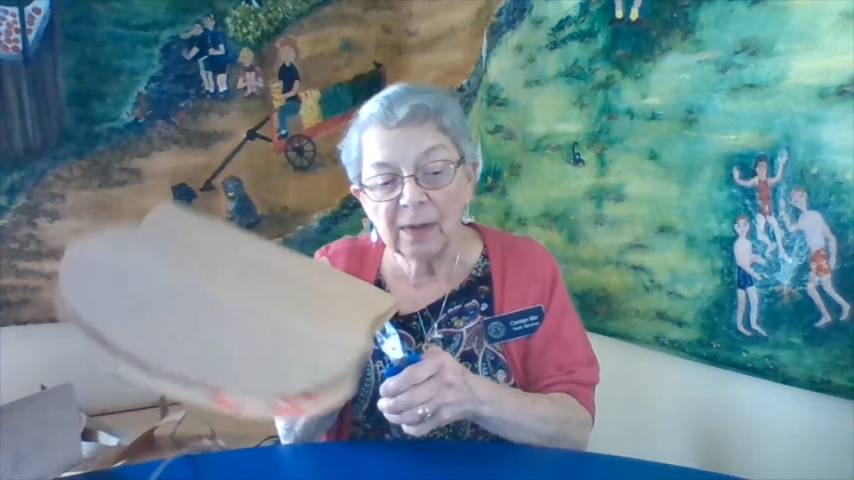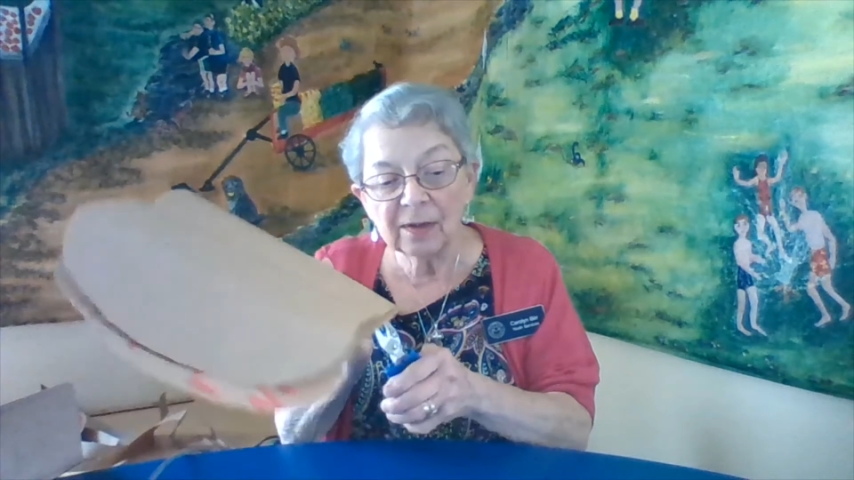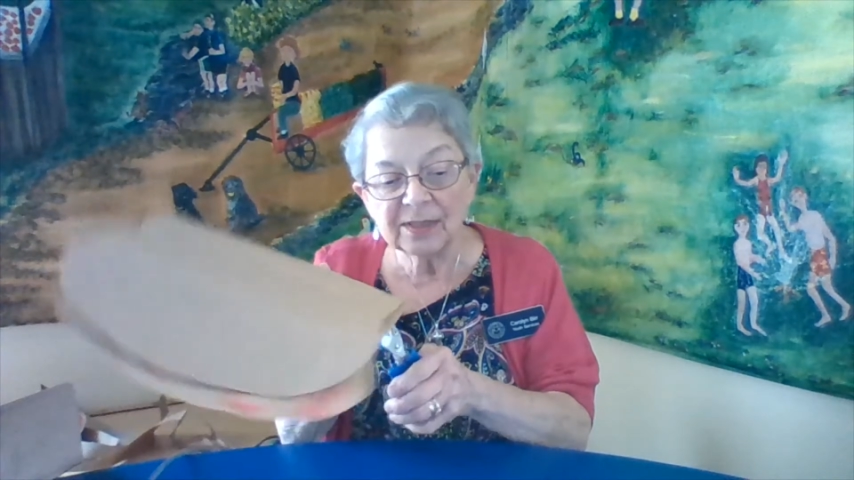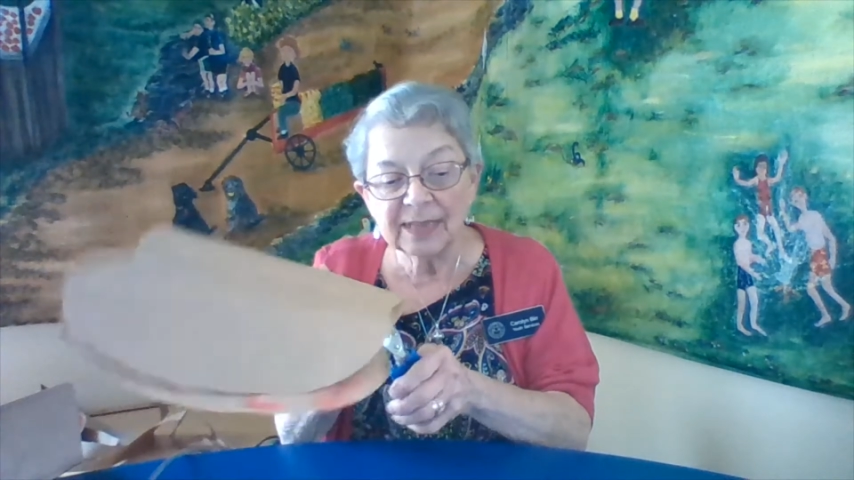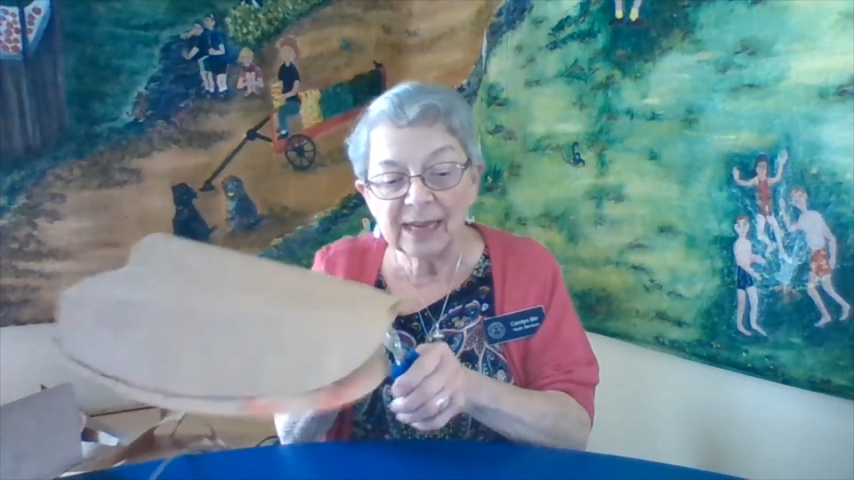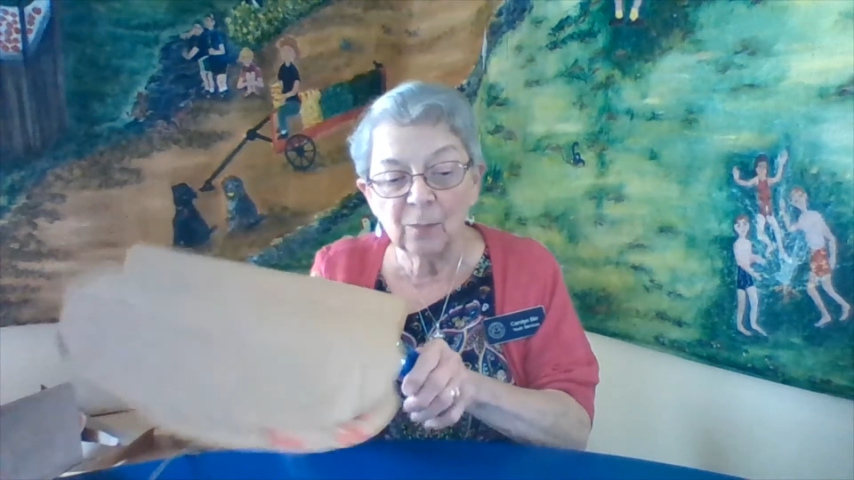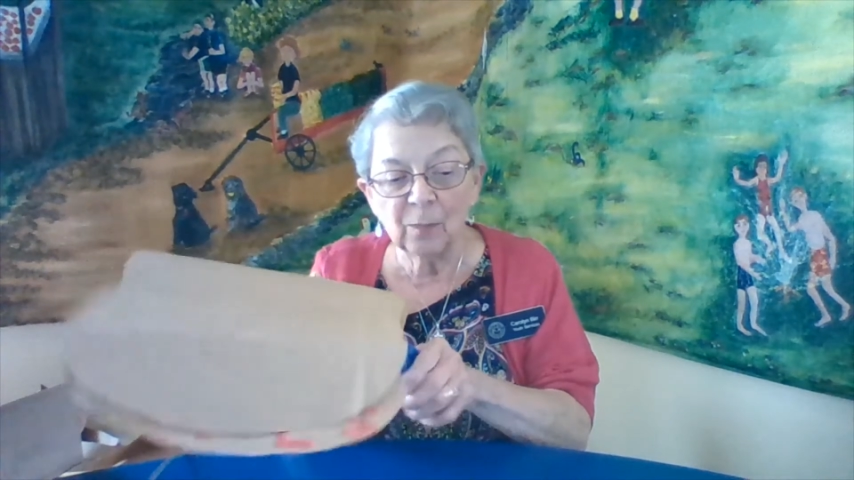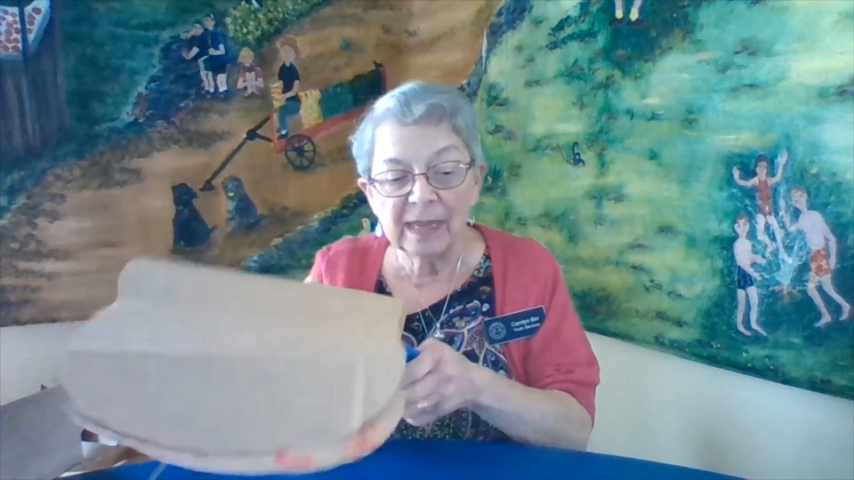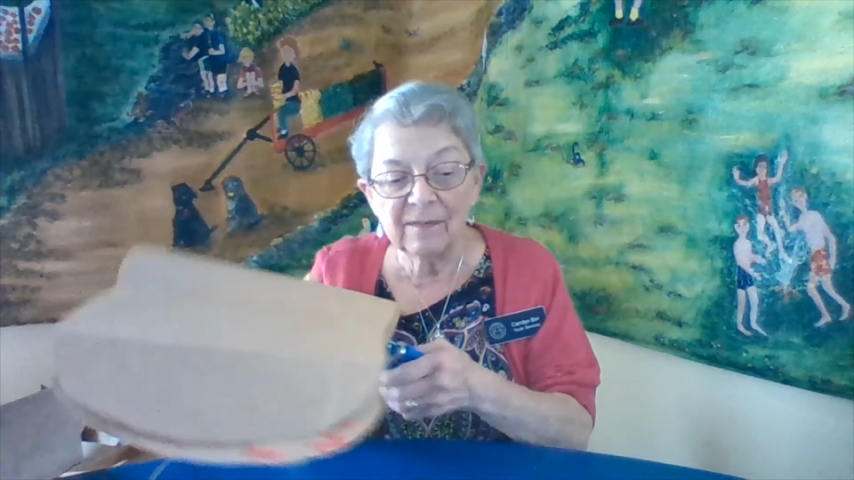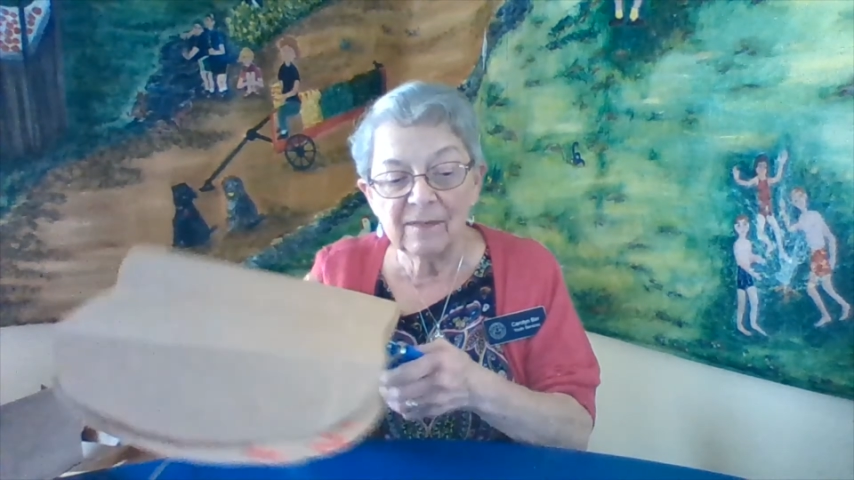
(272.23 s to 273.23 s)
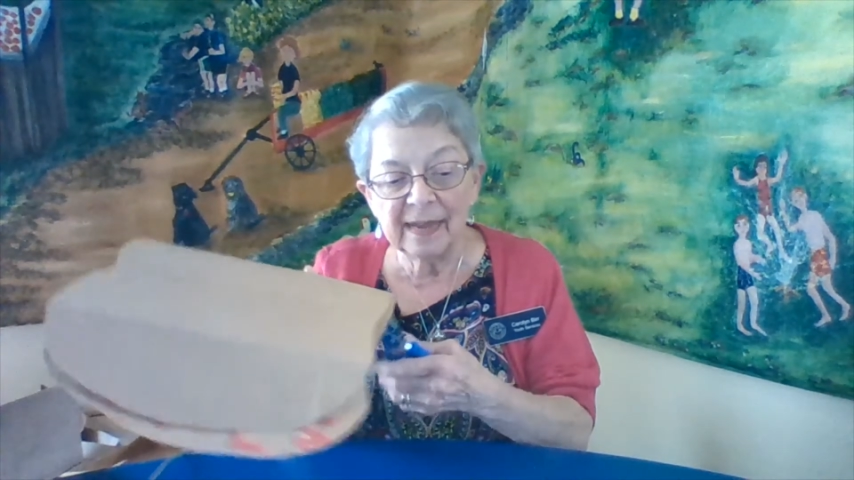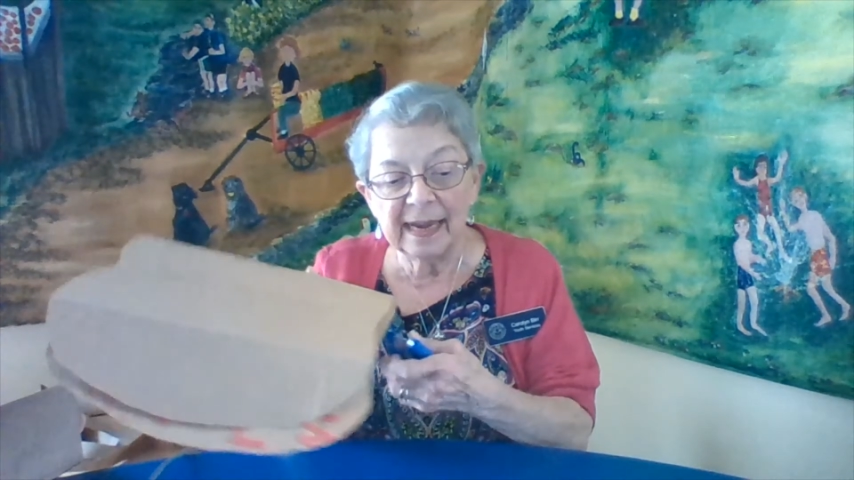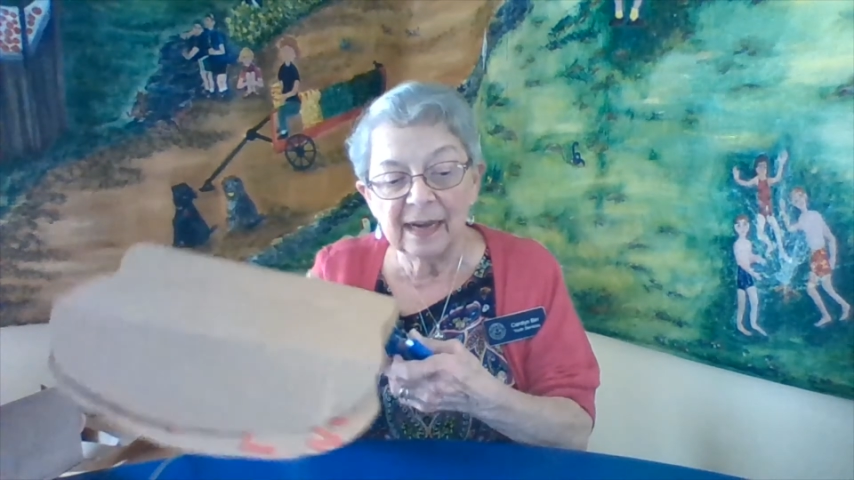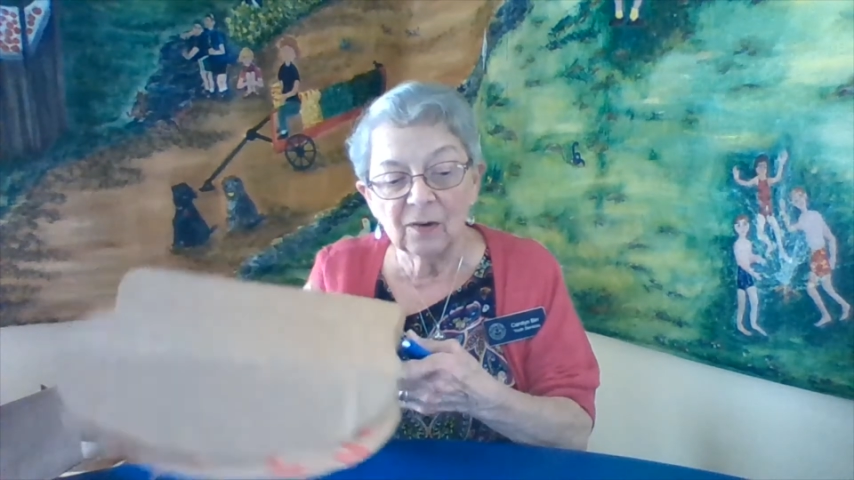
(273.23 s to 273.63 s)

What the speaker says: could say weaving,